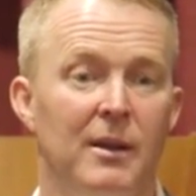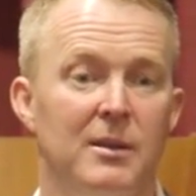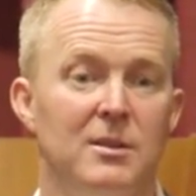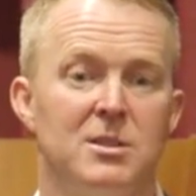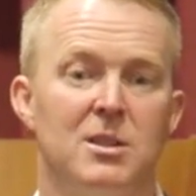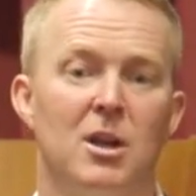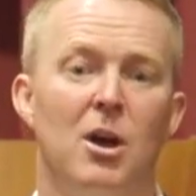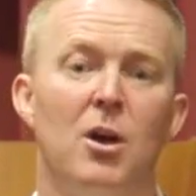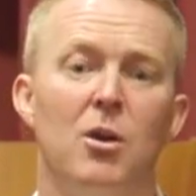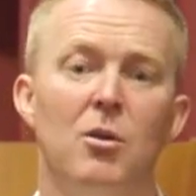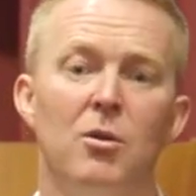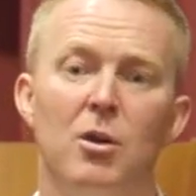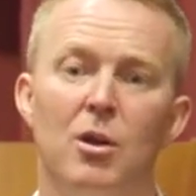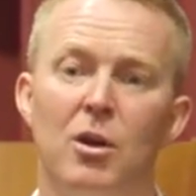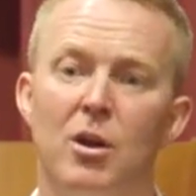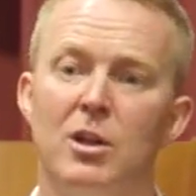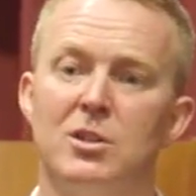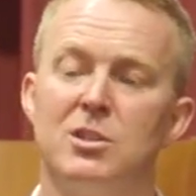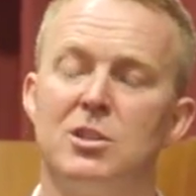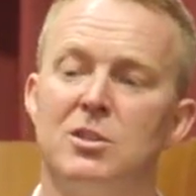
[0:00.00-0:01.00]
So
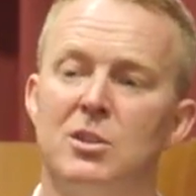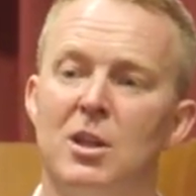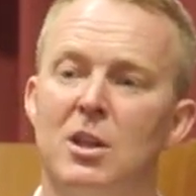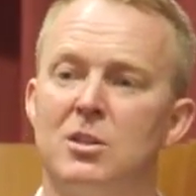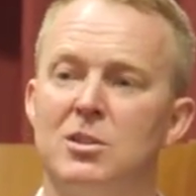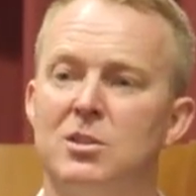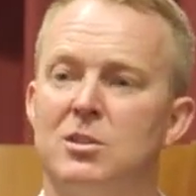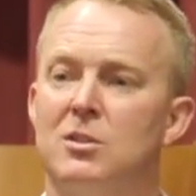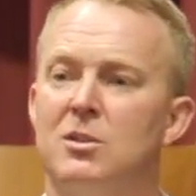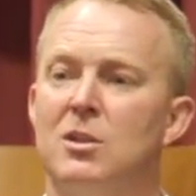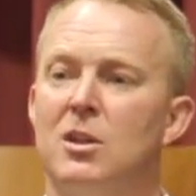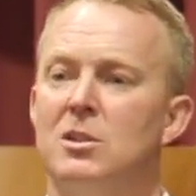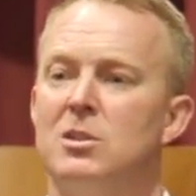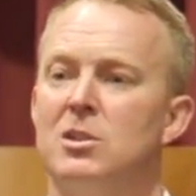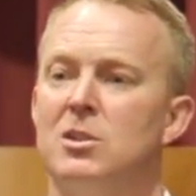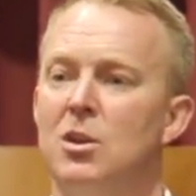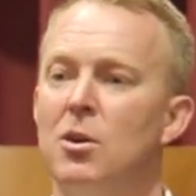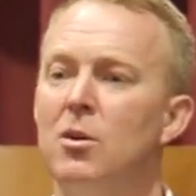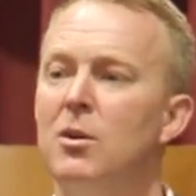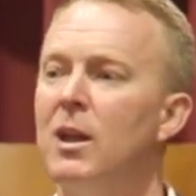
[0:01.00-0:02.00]
it's, it's, it's
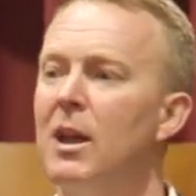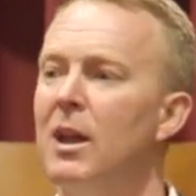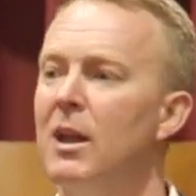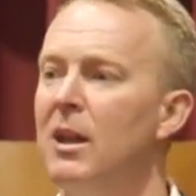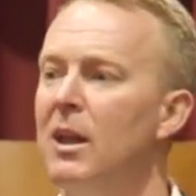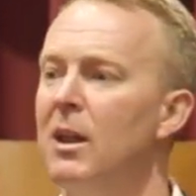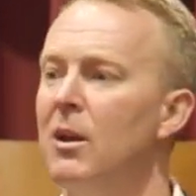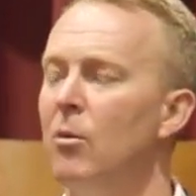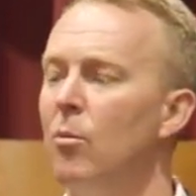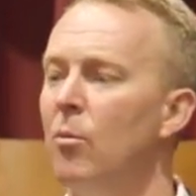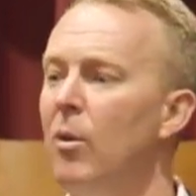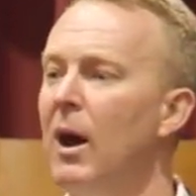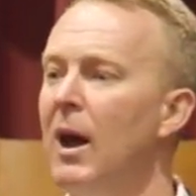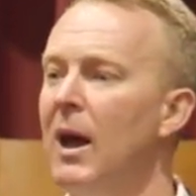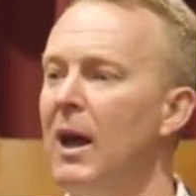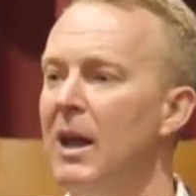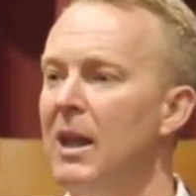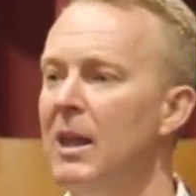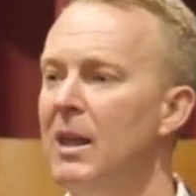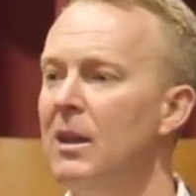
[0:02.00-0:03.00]
doing it in a
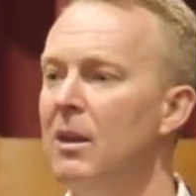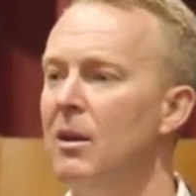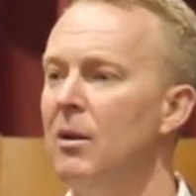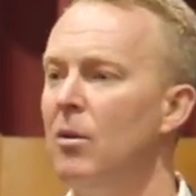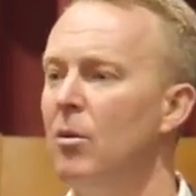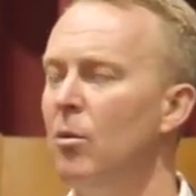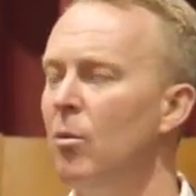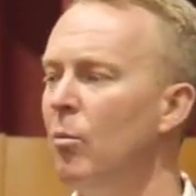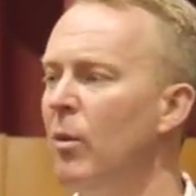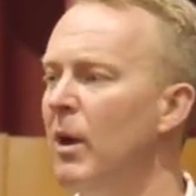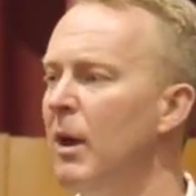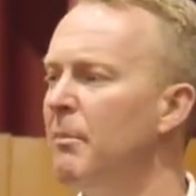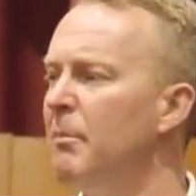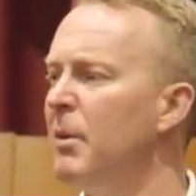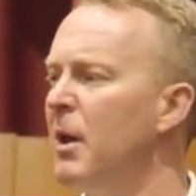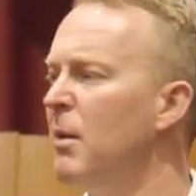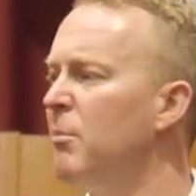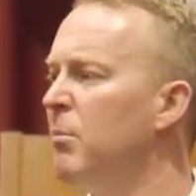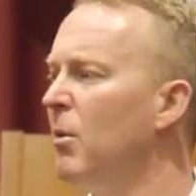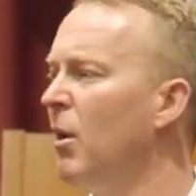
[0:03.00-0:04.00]
way where
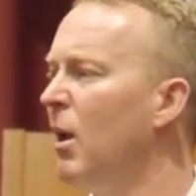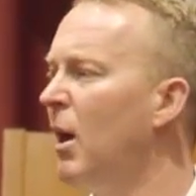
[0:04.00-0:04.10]
people